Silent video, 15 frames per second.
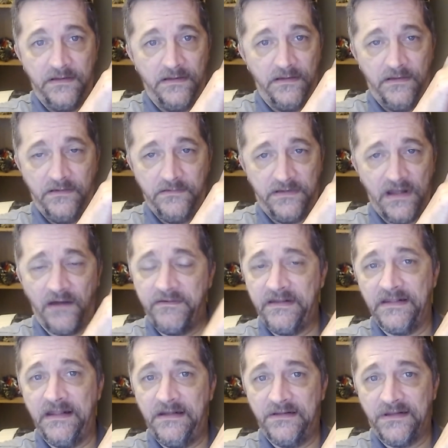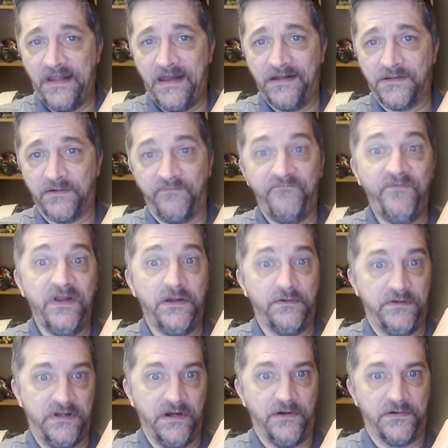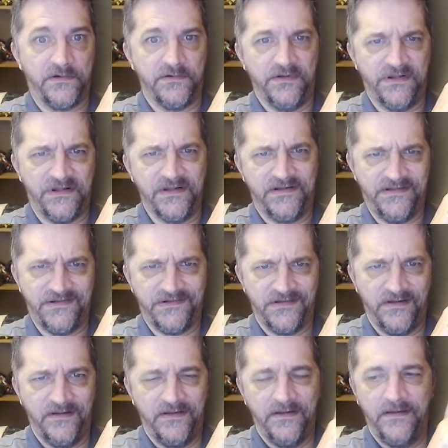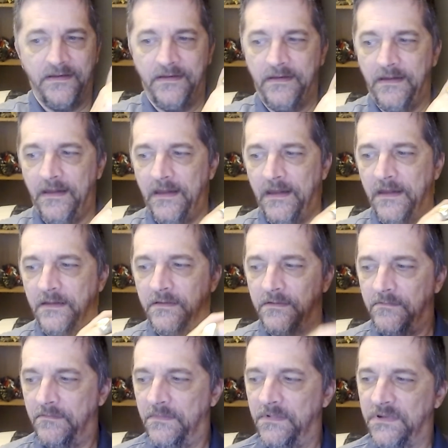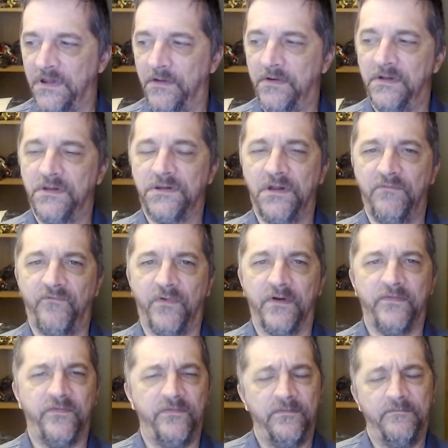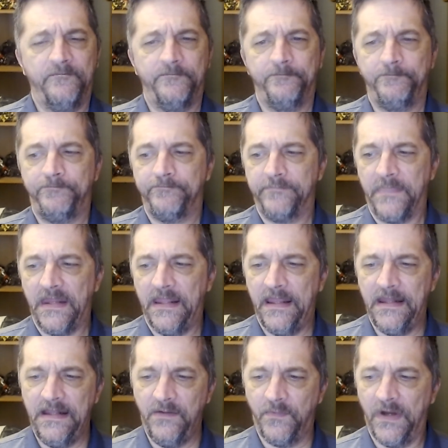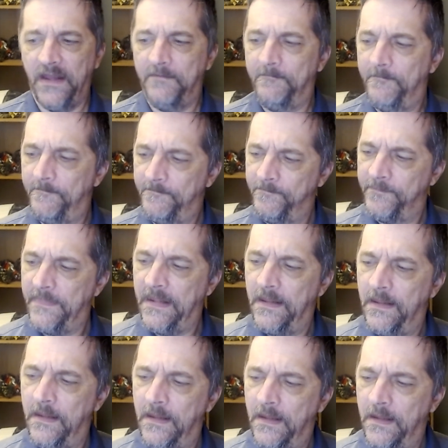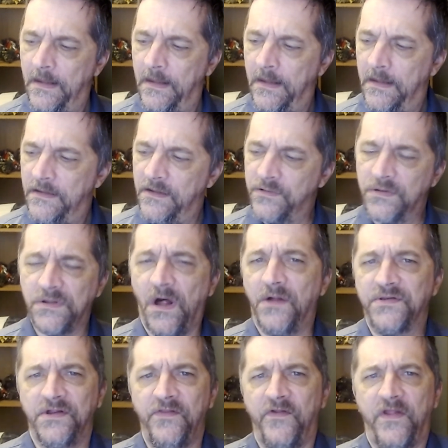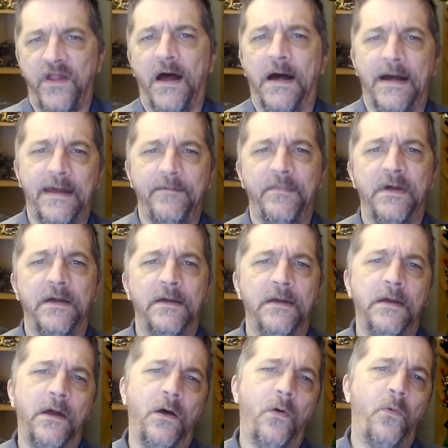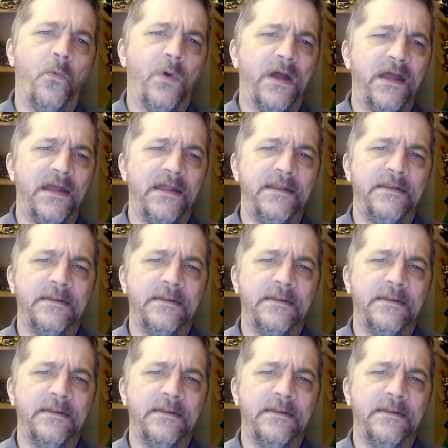calculated stats or figured characteristics, and so on and so forth. Anyway, this was also the time when